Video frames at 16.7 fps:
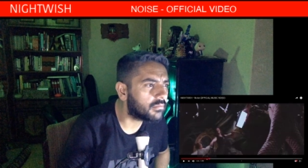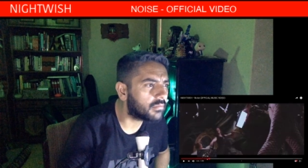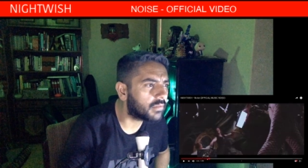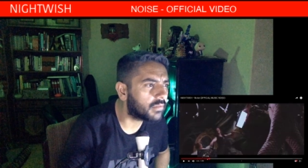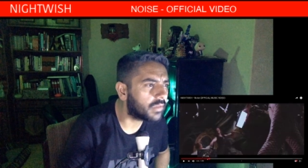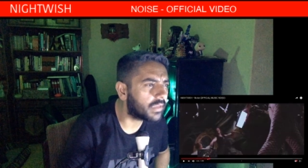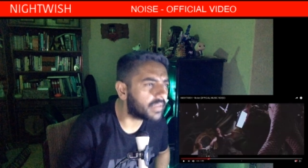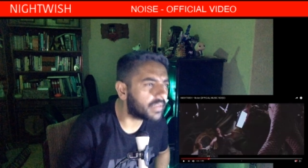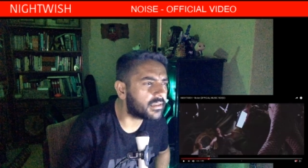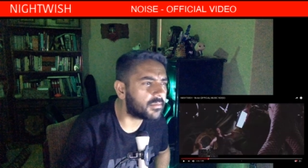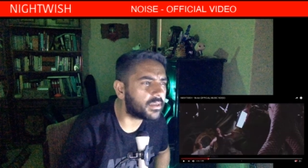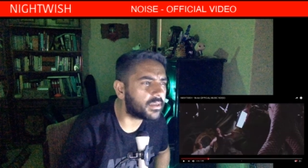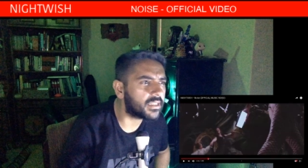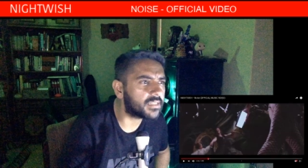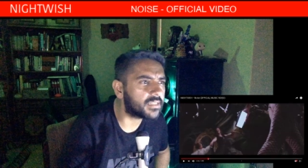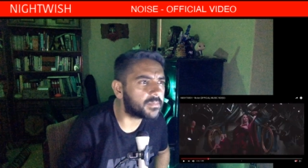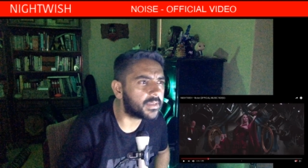Can
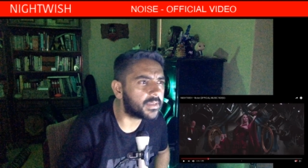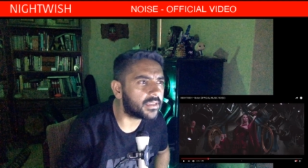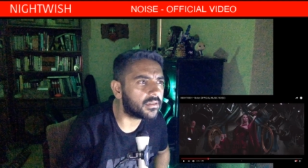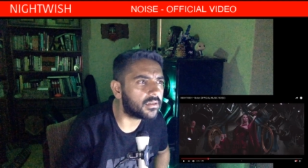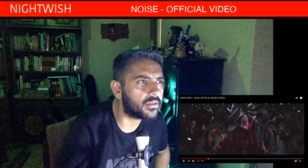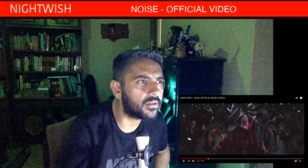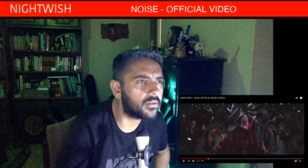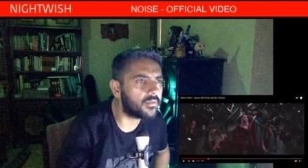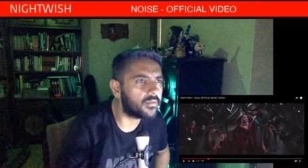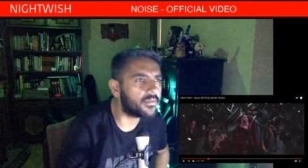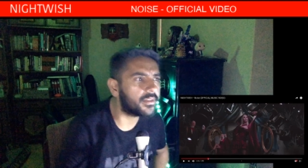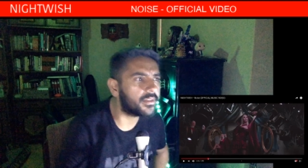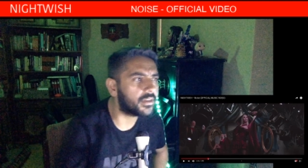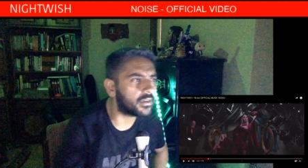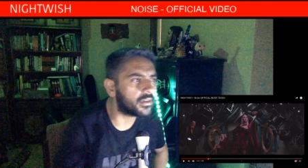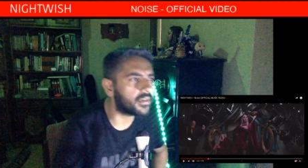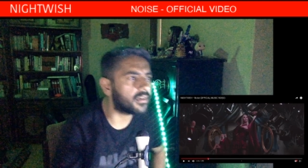someone explain though
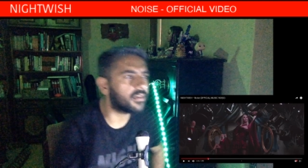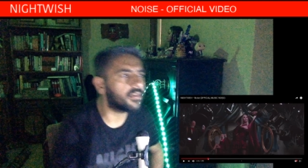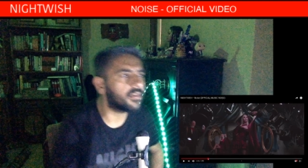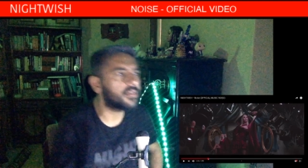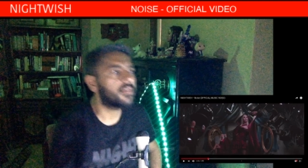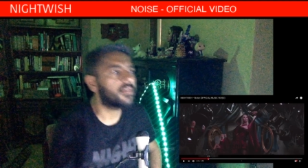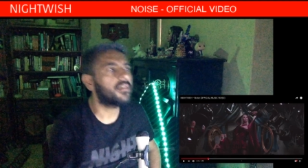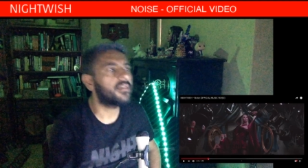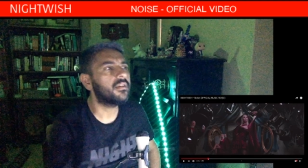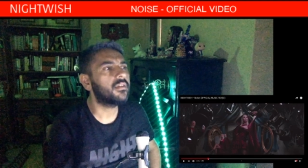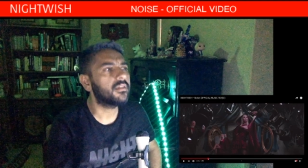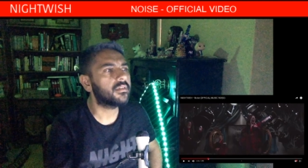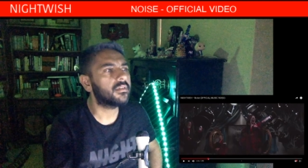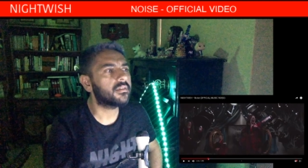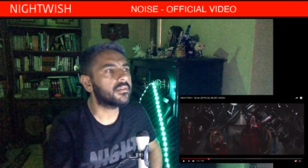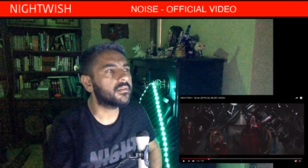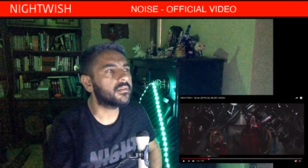the
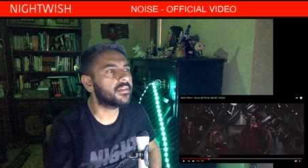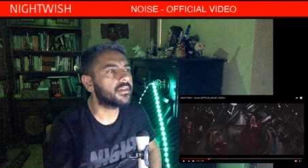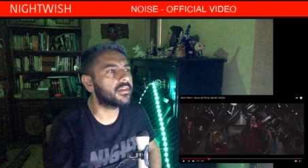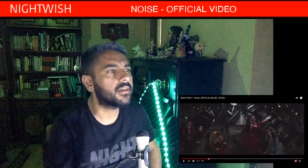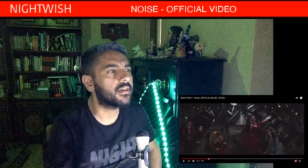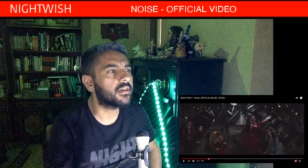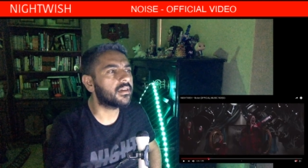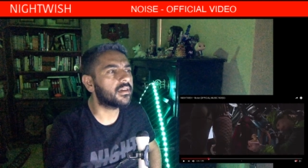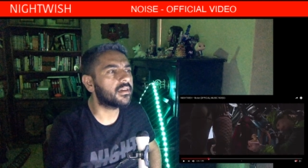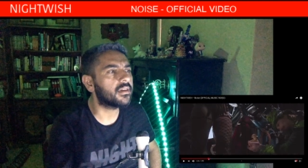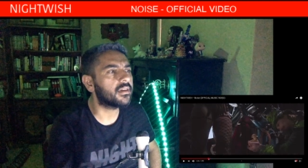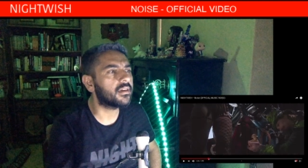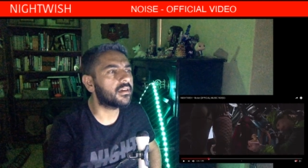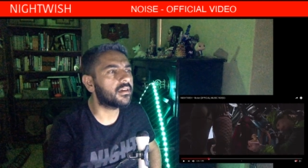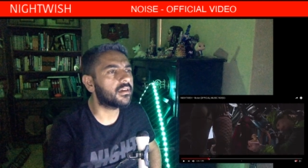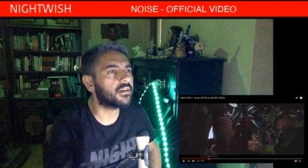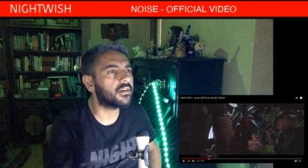
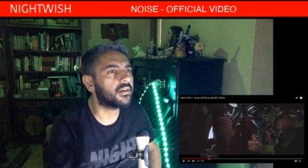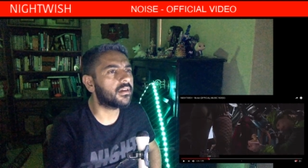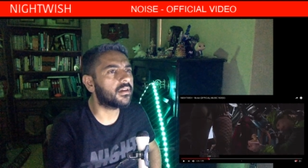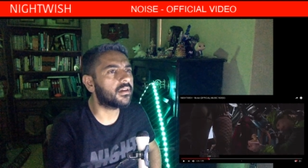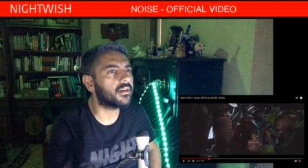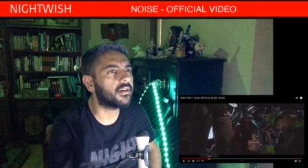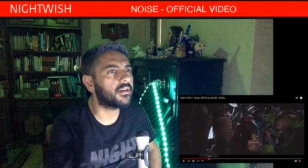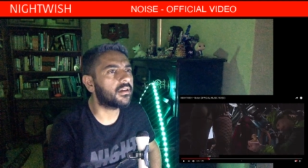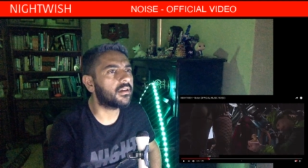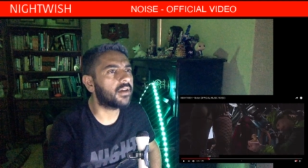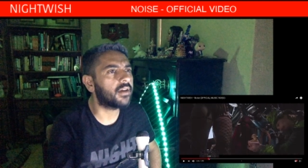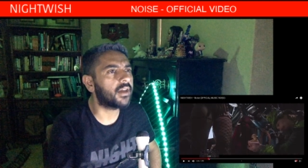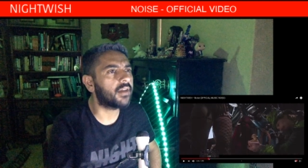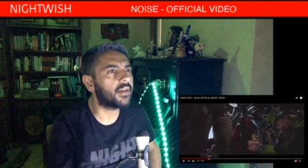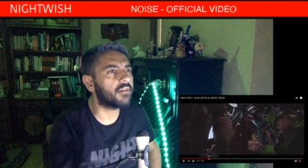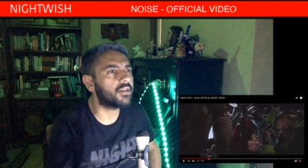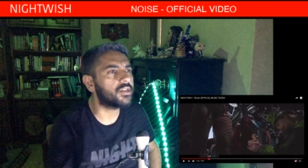the
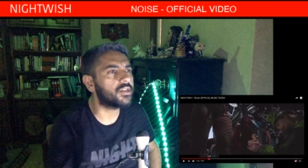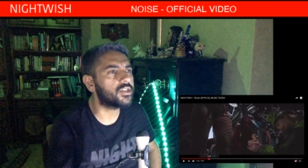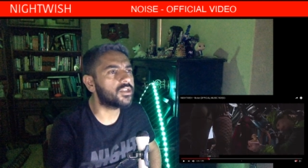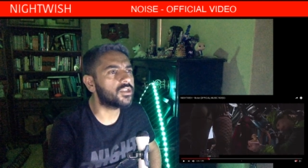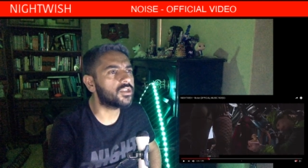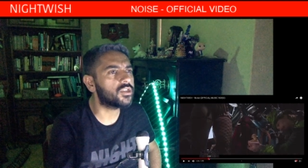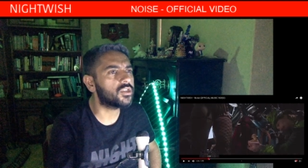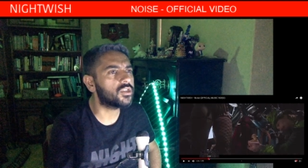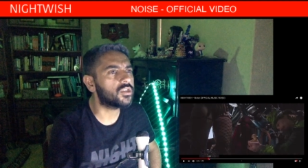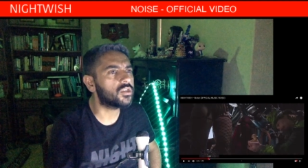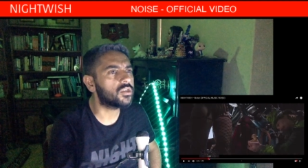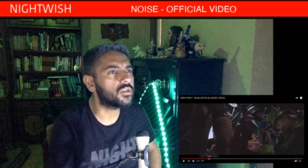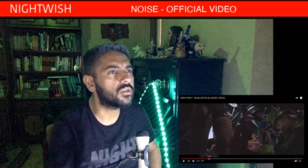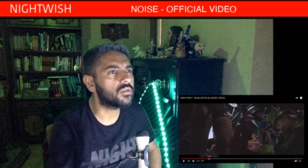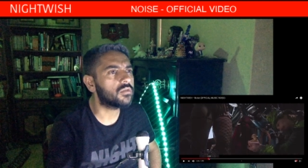Irish